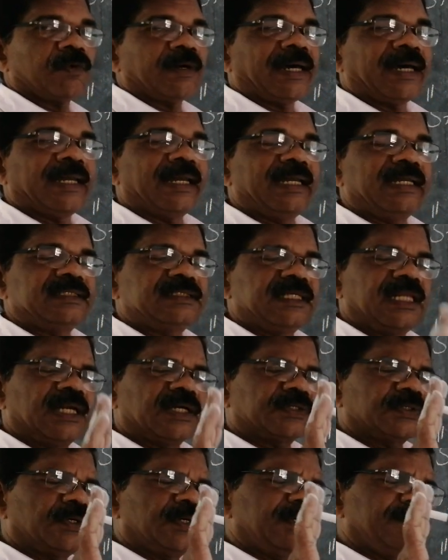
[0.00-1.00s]
Valence
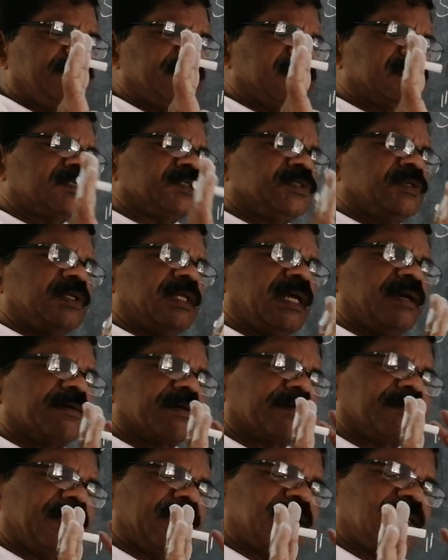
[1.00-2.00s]
electron means you
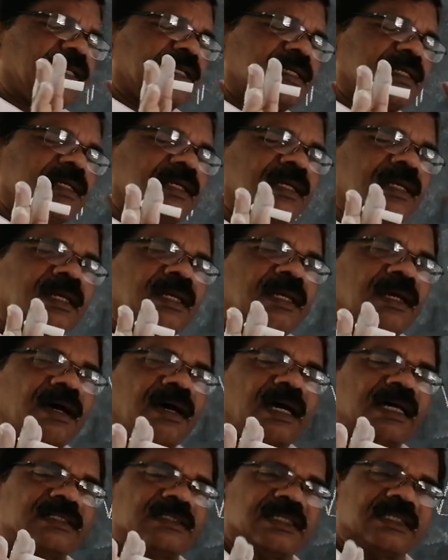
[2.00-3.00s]
never mind it.
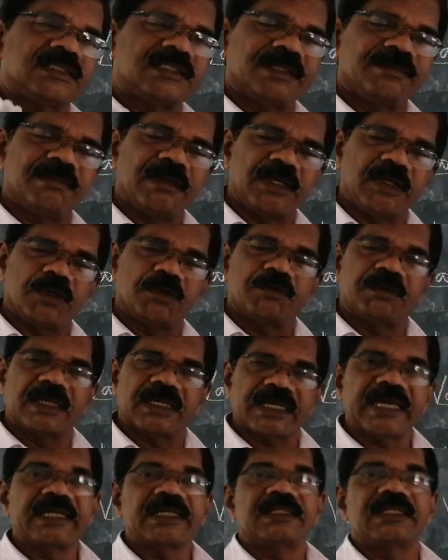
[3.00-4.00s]
Simply you
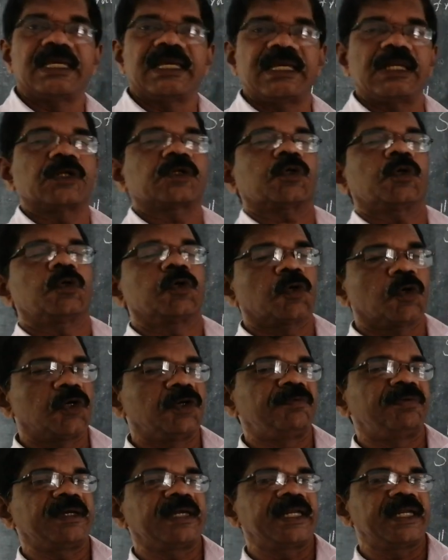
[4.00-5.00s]
may write the electron
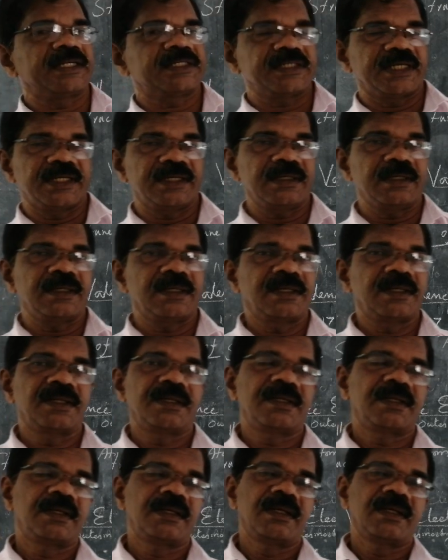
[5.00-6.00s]
configuration,
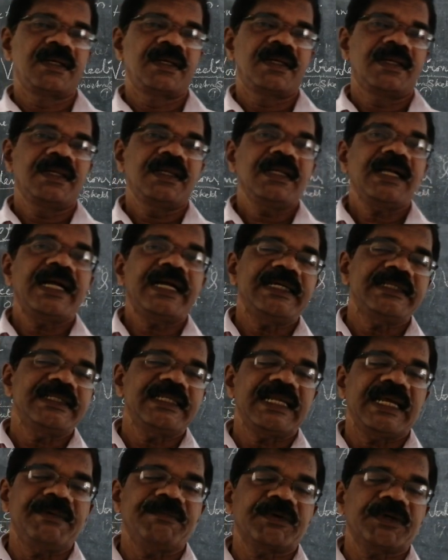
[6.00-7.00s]

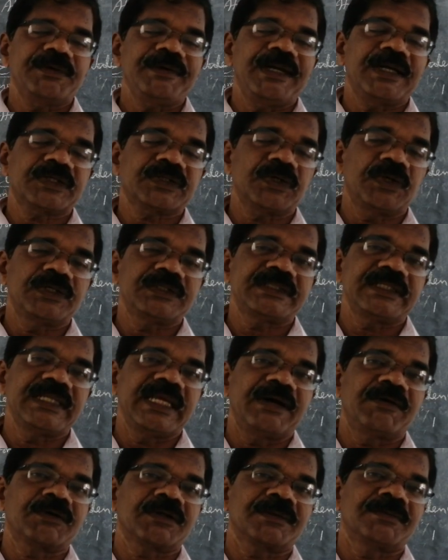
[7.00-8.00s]
and the number of electrons
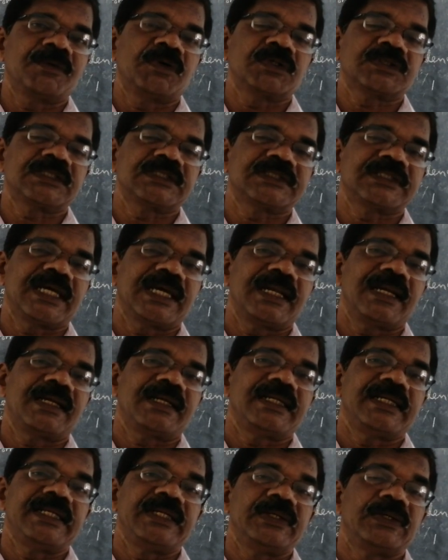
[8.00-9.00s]
in the outermost shell
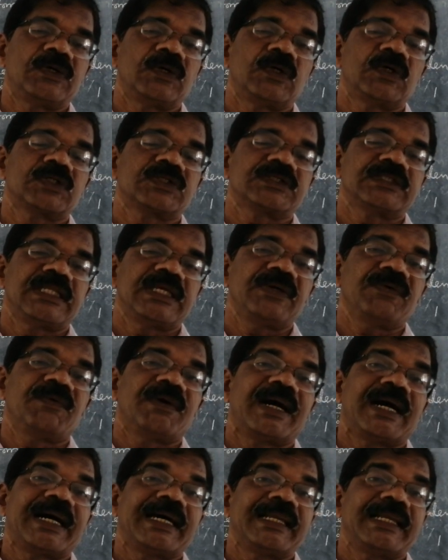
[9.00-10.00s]
denotes the
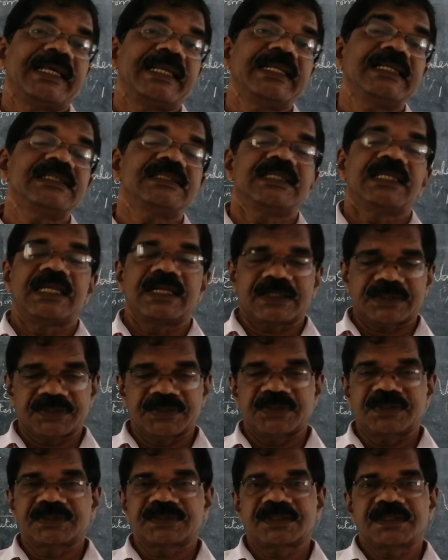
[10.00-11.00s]
valence
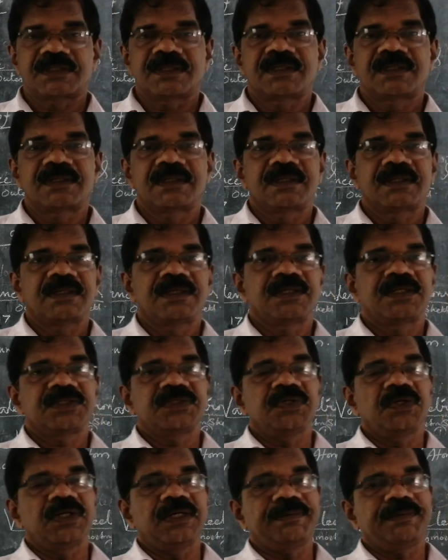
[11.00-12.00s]
electron.
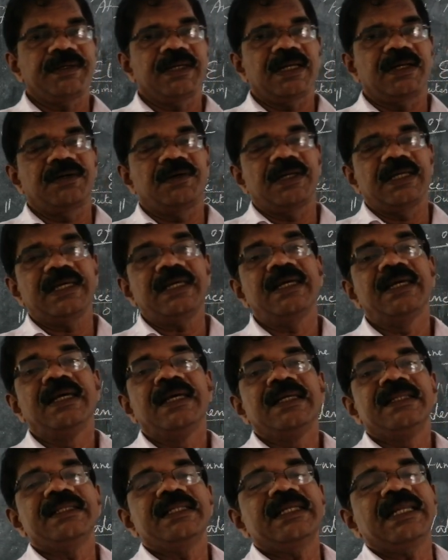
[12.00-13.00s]
It is not difficult.
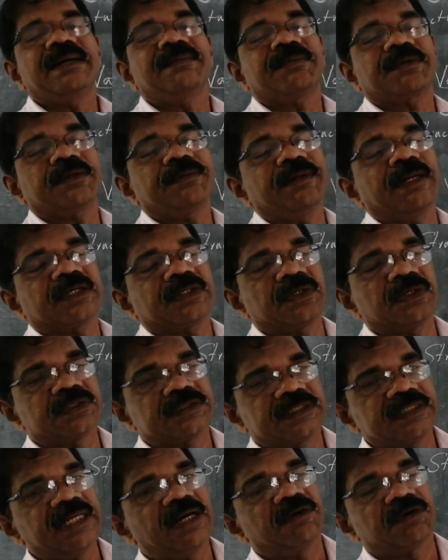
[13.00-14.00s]
Only the number of
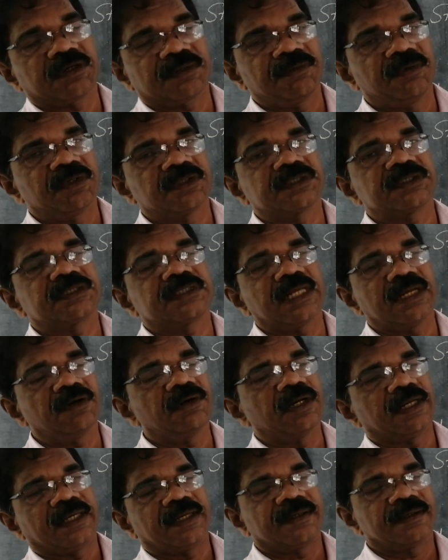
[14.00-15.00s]
electrons in the outermost
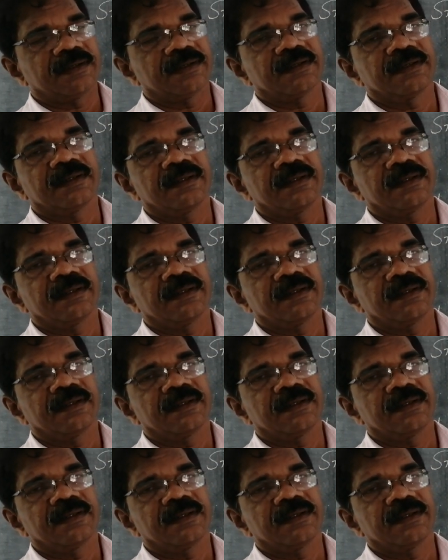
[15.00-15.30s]
shell only.